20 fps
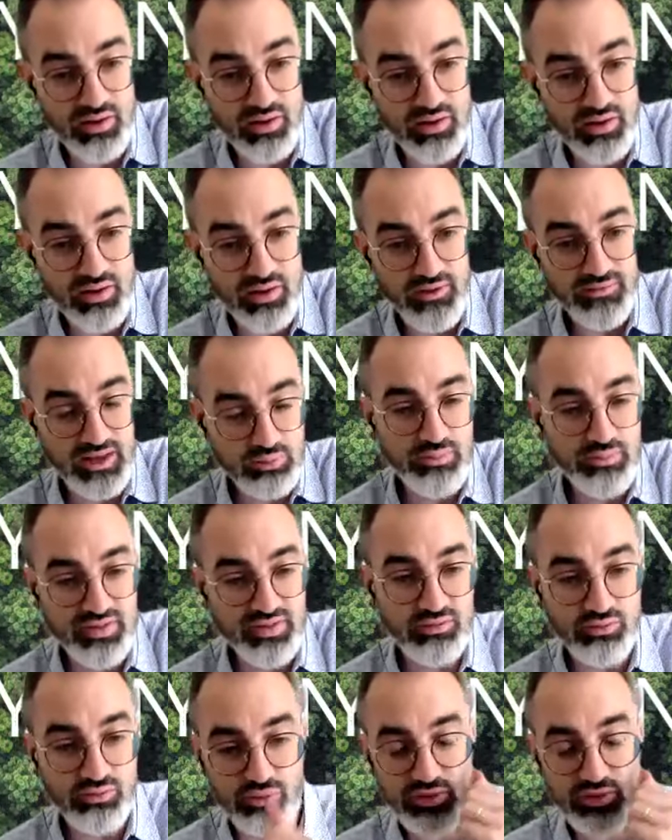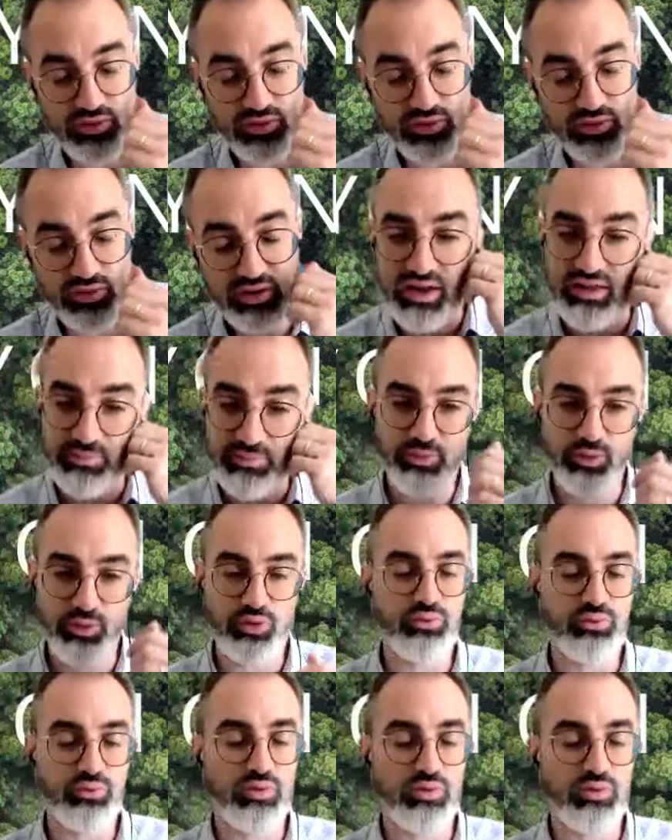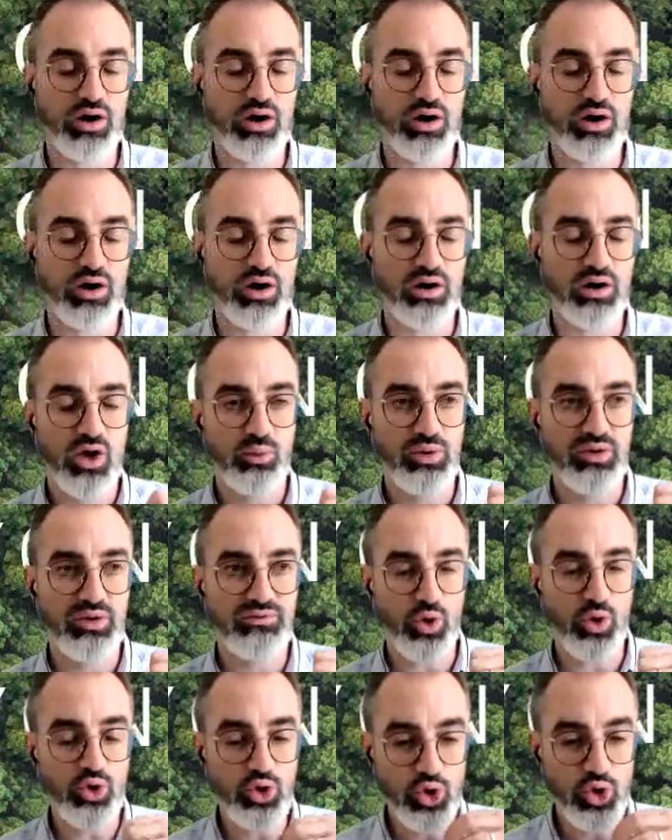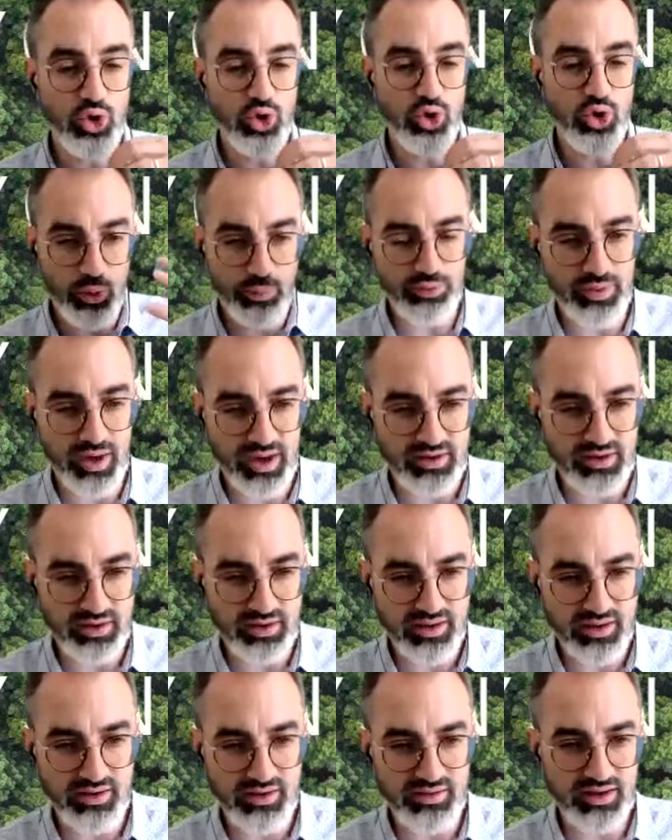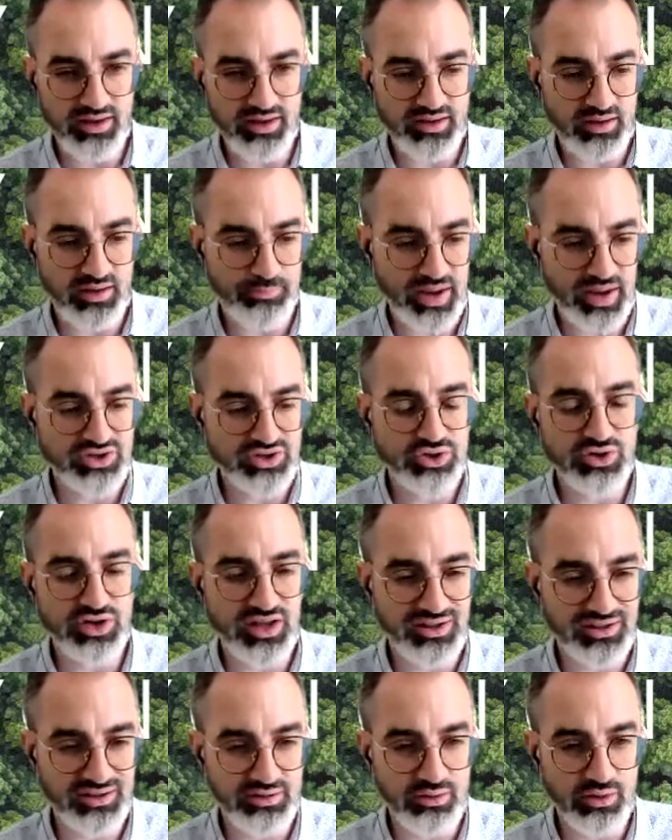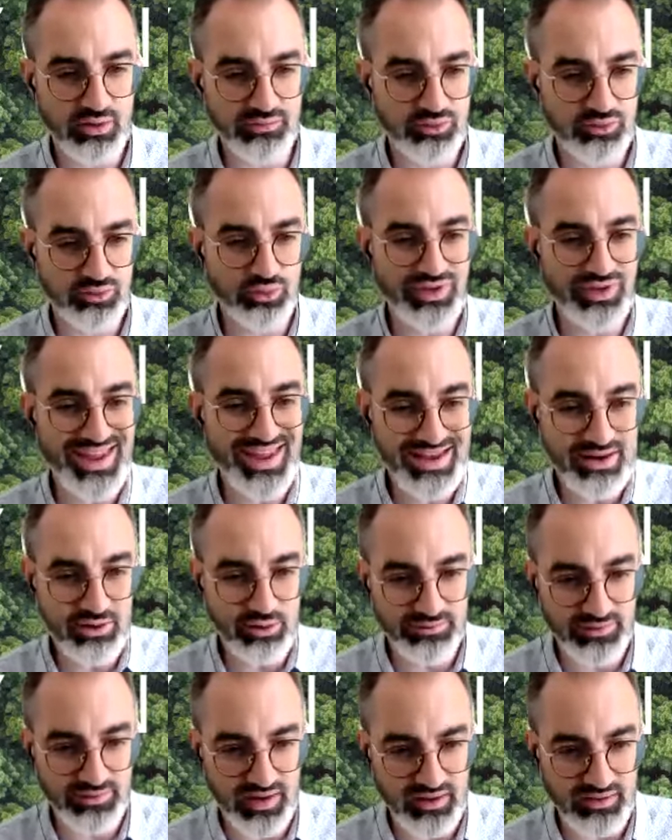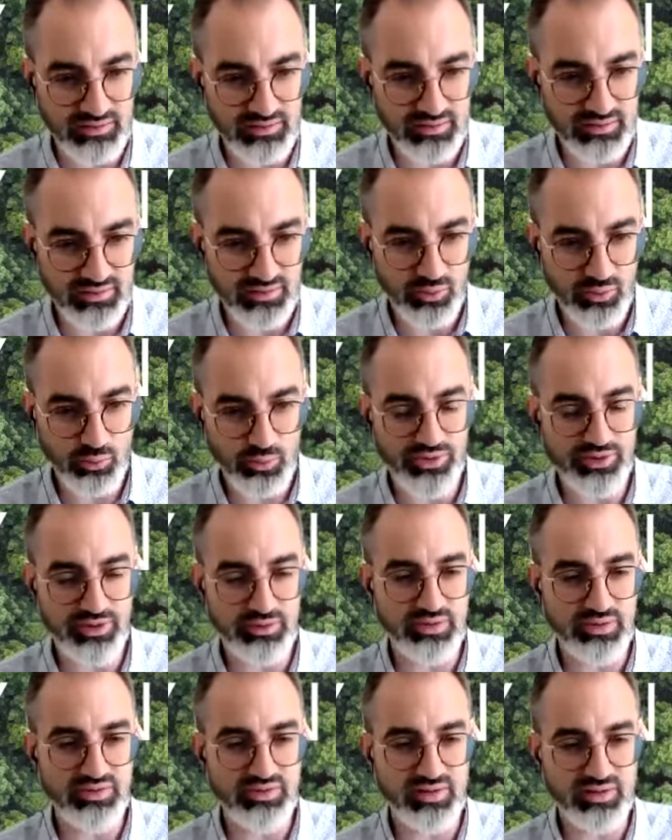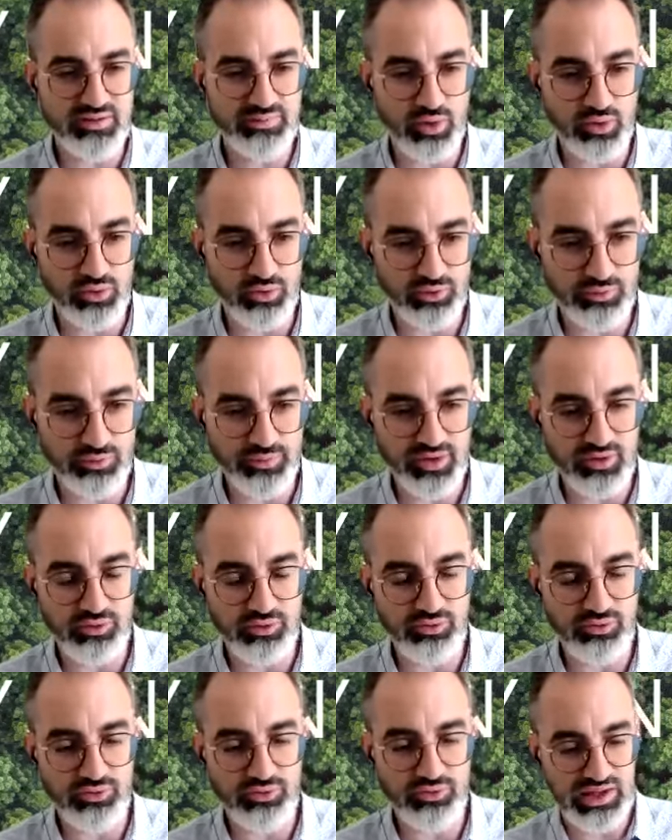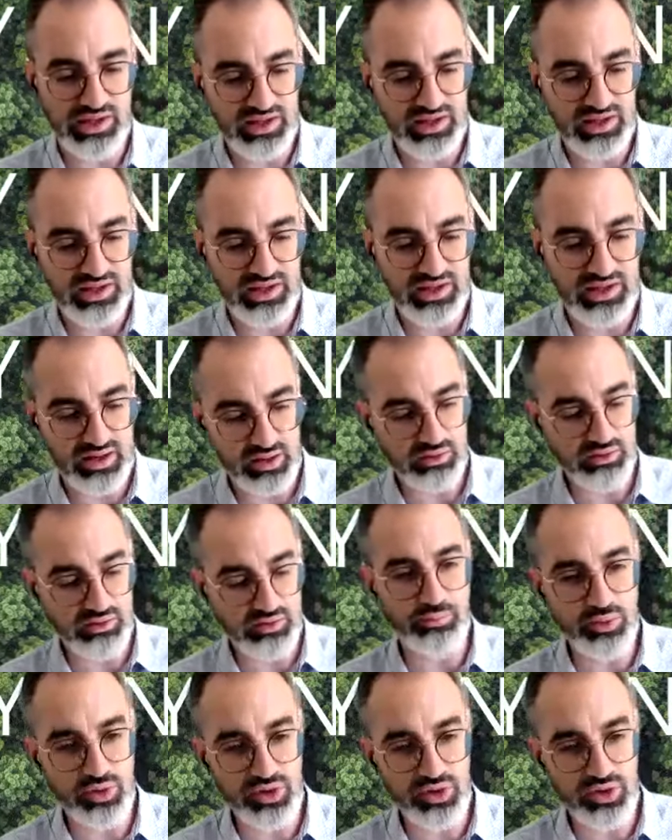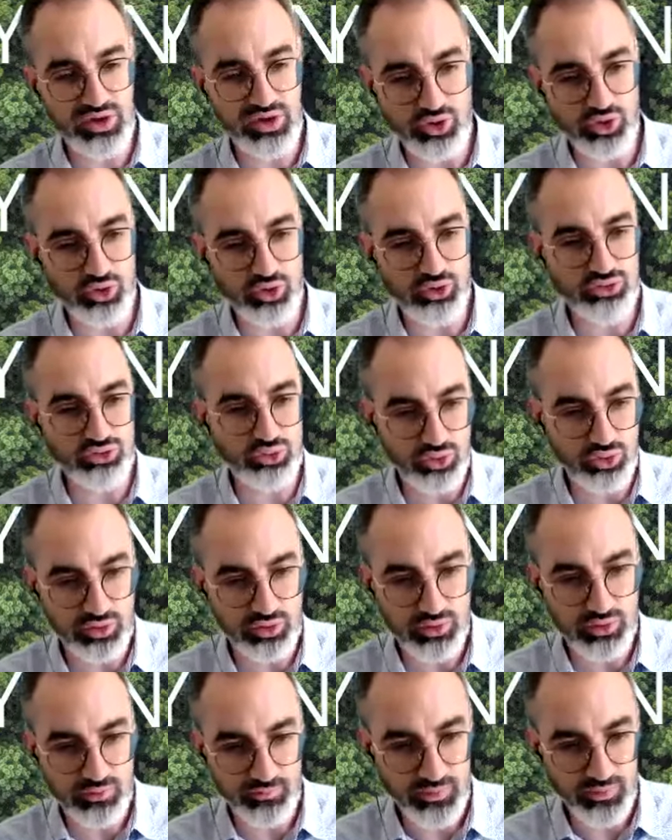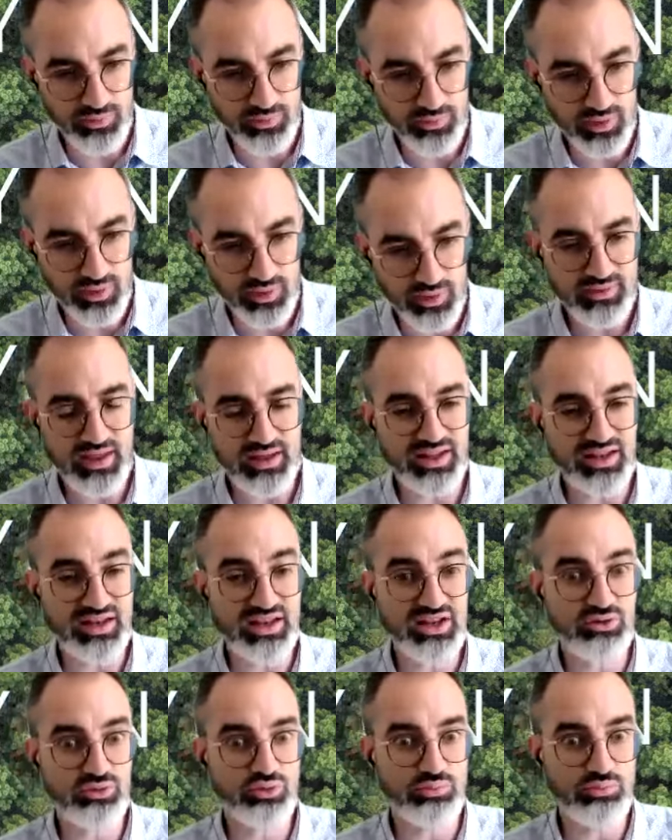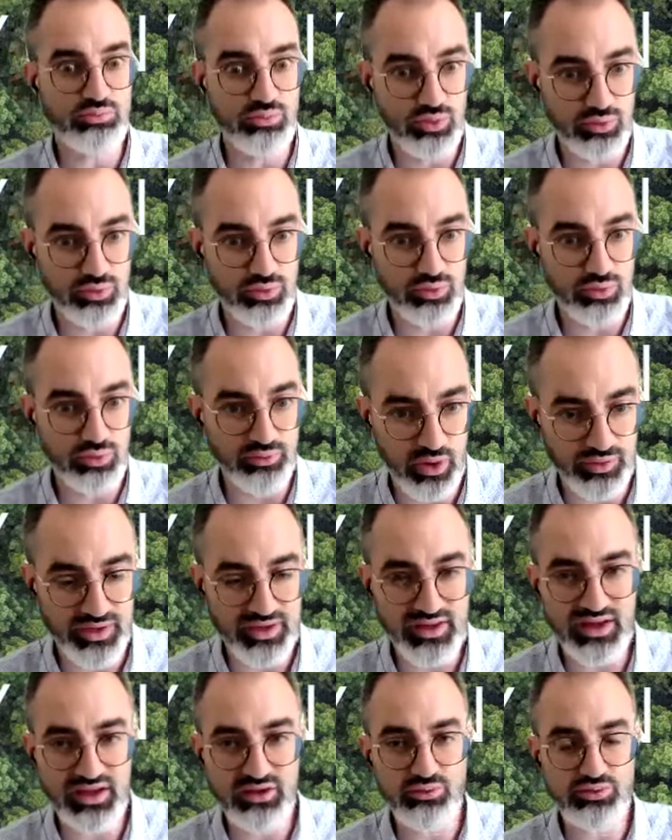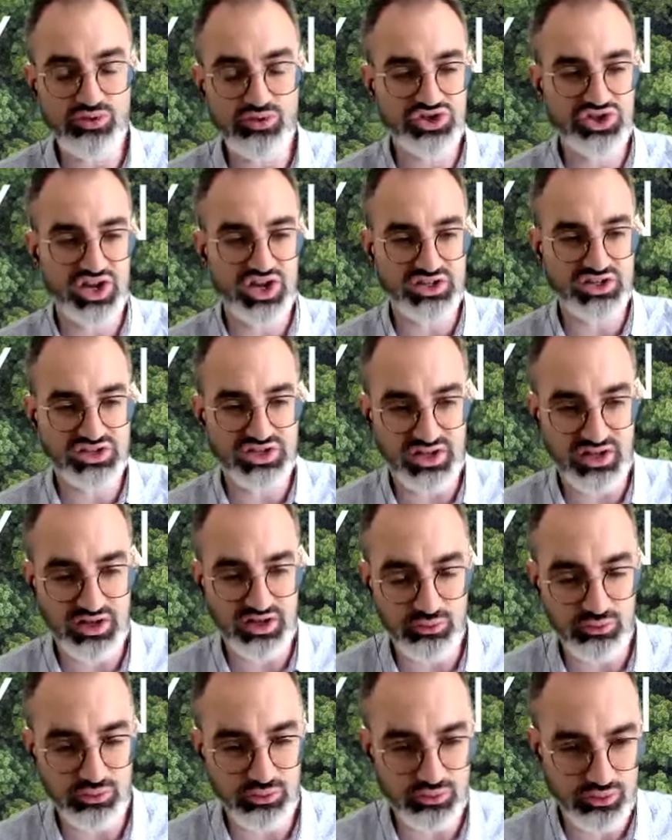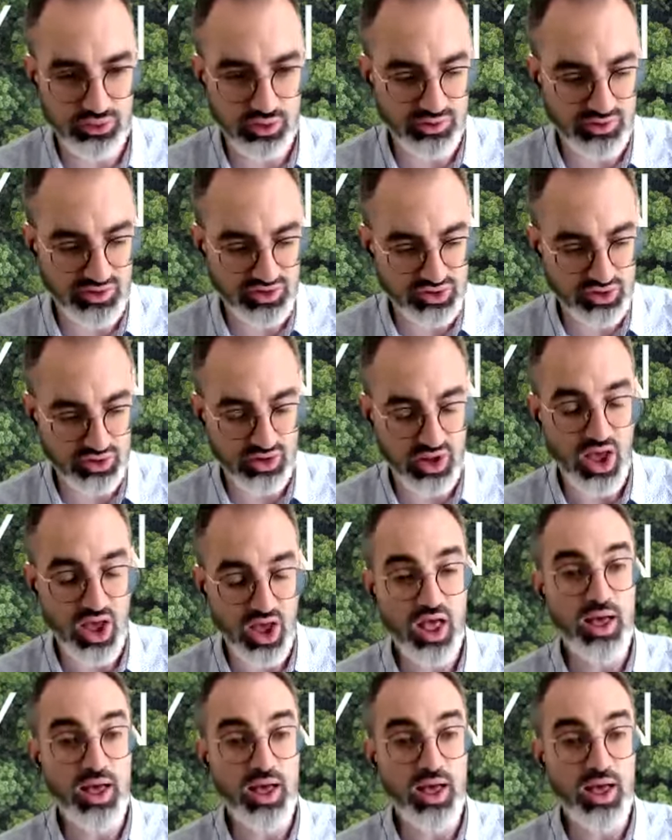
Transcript: that we are missing today is people who are with an open mind and that are passionate enough to innovate within business models. Because today, lots of companies understood that they need to move on, they need to change, they need to transition.